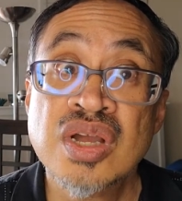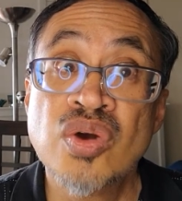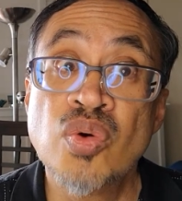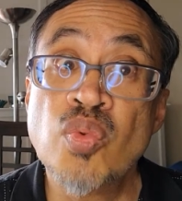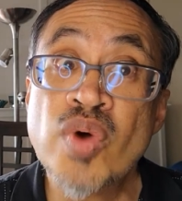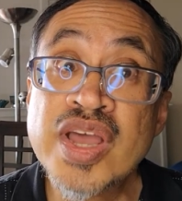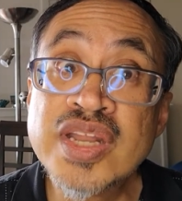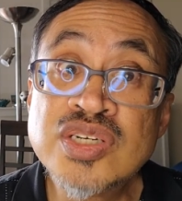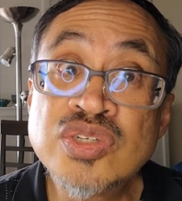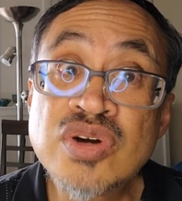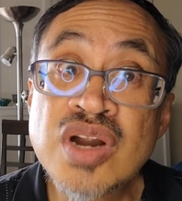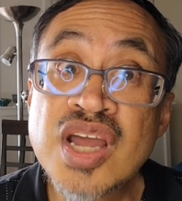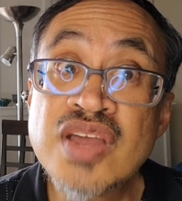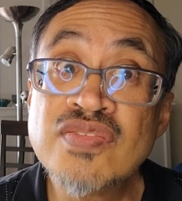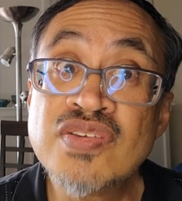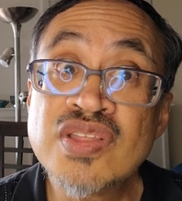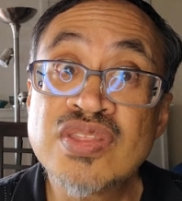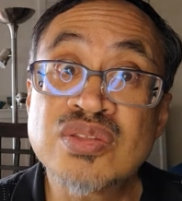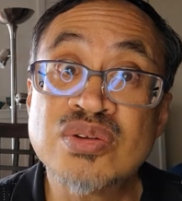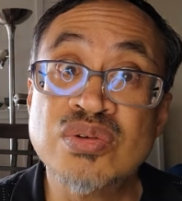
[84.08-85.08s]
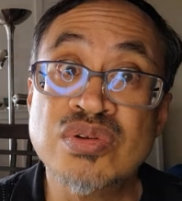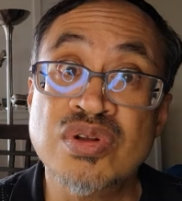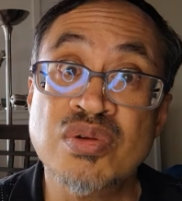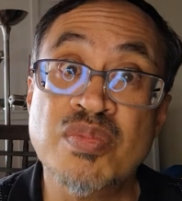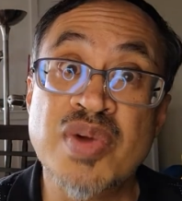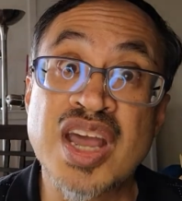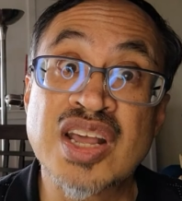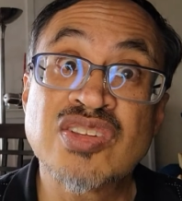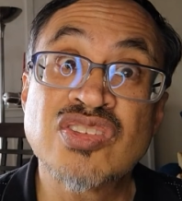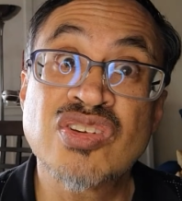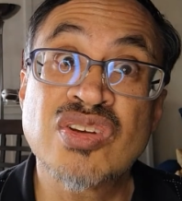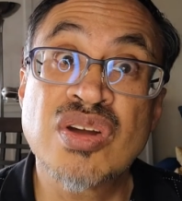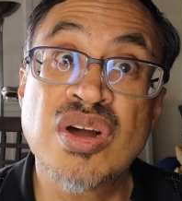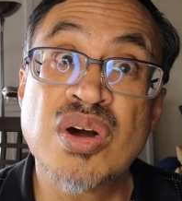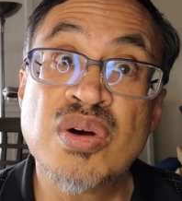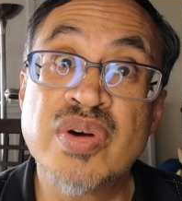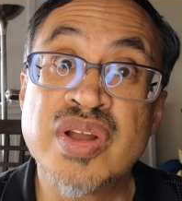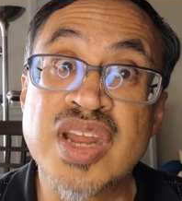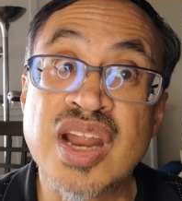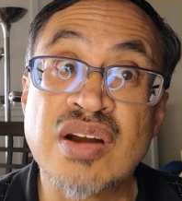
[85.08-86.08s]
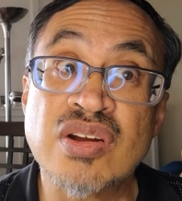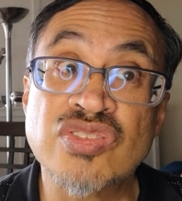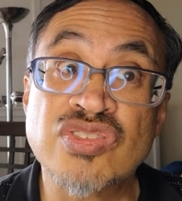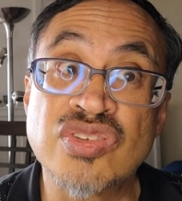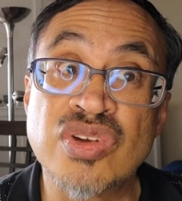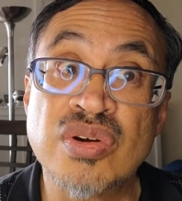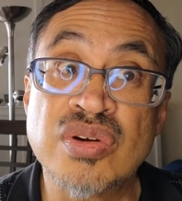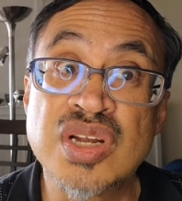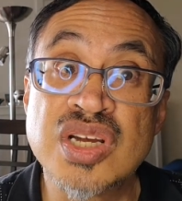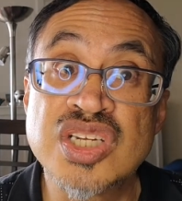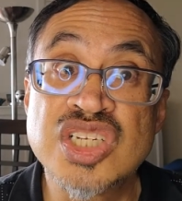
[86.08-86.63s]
When driving through New Mexico and Arizona,